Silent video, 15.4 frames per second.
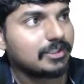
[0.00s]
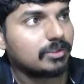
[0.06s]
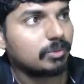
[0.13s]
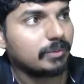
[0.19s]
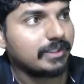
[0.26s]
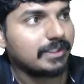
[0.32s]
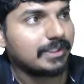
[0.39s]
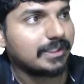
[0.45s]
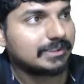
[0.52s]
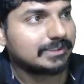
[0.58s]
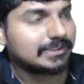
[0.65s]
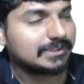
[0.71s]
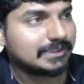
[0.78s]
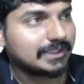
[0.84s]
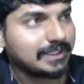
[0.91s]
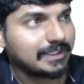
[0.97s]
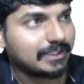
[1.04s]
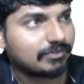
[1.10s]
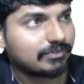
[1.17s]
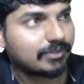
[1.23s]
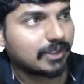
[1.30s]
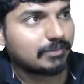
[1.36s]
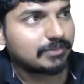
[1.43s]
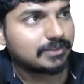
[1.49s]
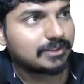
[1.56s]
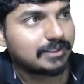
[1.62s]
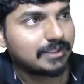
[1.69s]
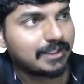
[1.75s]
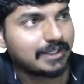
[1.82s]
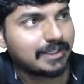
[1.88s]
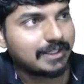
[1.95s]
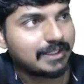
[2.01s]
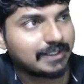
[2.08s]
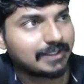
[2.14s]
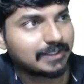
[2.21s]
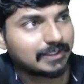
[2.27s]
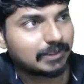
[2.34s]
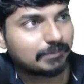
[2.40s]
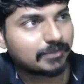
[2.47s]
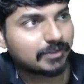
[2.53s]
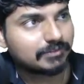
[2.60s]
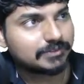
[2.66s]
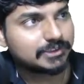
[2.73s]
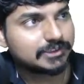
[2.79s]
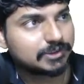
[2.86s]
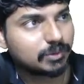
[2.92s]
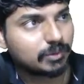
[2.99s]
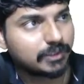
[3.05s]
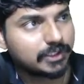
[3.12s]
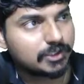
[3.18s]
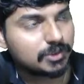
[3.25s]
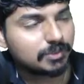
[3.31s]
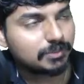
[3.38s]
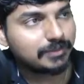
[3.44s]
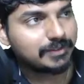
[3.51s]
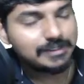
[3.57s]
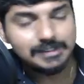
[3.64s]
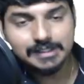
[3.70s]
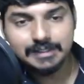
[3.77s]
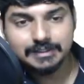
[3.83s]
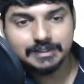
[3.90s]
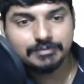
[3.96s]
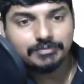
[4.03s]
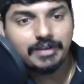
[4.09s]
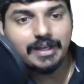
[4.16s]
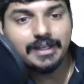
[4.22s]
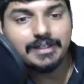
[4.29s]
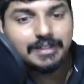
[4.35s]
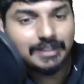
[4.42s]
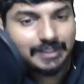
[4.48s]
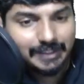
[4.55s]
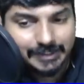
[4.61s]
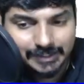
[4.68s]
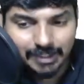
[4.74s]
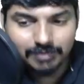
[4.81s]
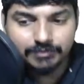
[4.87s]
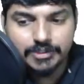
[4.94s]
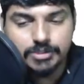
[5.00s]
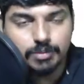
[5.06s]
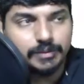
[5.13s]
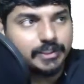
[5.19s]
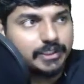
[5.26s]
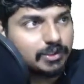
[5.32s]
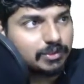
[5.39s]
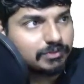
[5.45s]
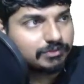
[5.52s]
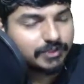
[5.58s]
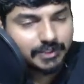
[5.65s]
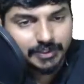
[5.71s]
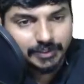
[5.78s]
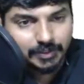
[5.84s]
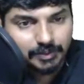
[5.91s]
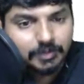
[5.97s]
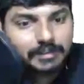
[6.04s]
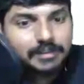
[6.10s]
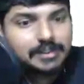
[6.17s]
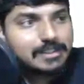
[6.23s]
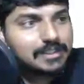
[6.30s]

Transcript: we can say from the area, which is going to be the final area which we need to figure out,